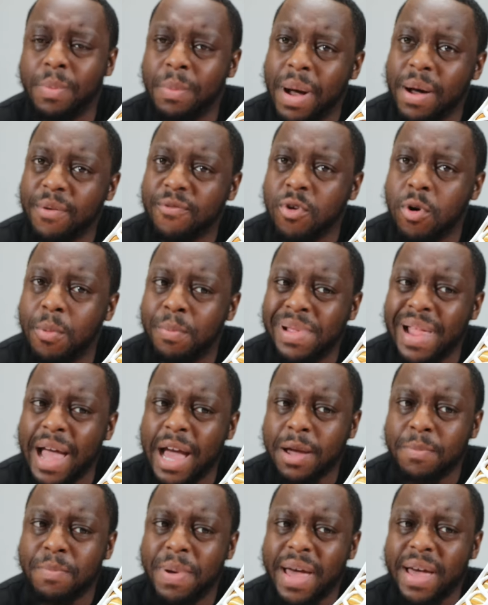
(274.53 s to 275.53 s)
them out for a
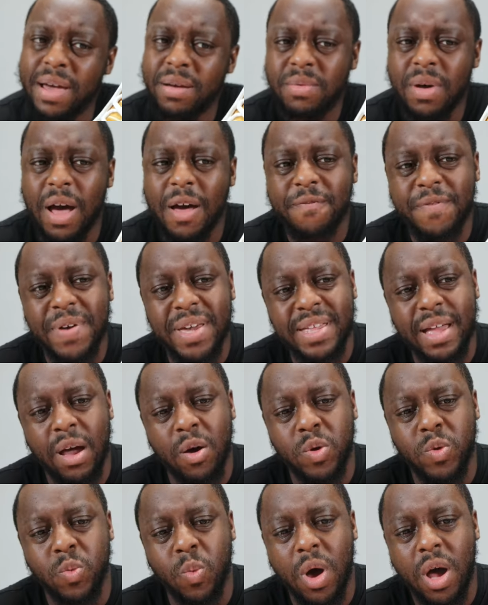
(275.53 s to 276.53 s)
black pair. I think that
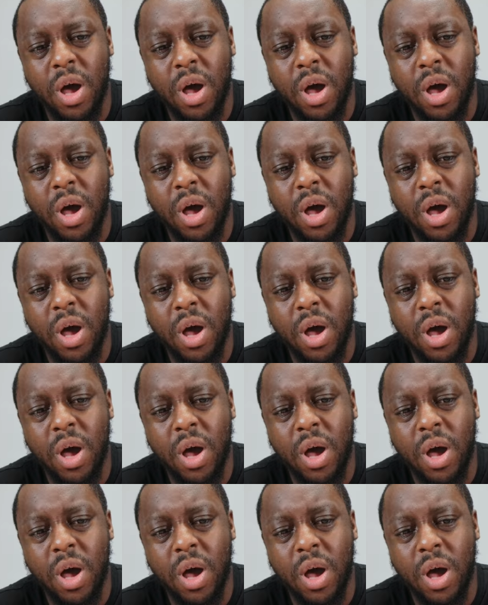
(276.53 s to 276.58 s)
would